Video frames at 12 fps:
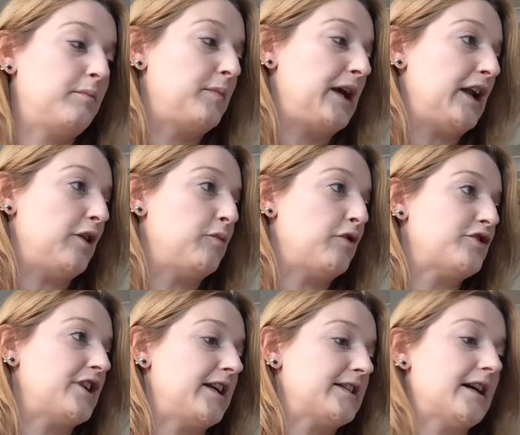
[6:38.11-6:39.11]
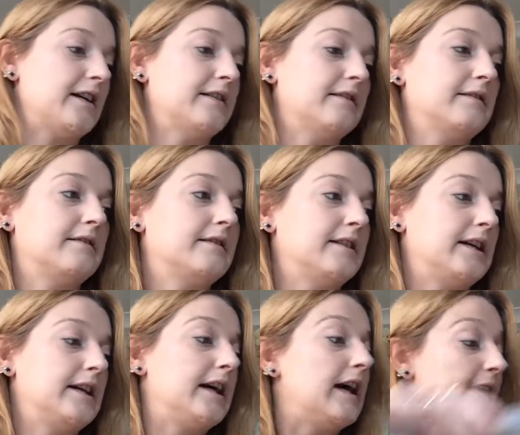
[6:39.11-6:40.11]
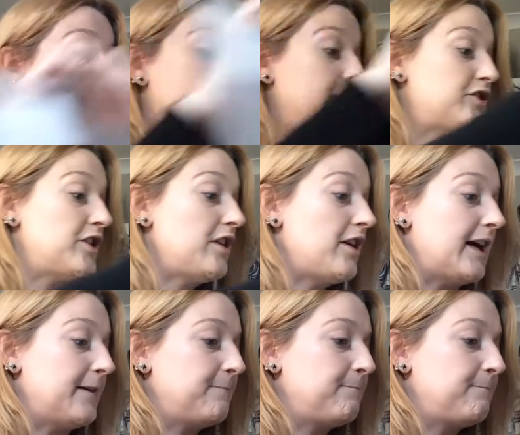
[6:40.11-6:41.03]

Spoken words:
pillow project done for July.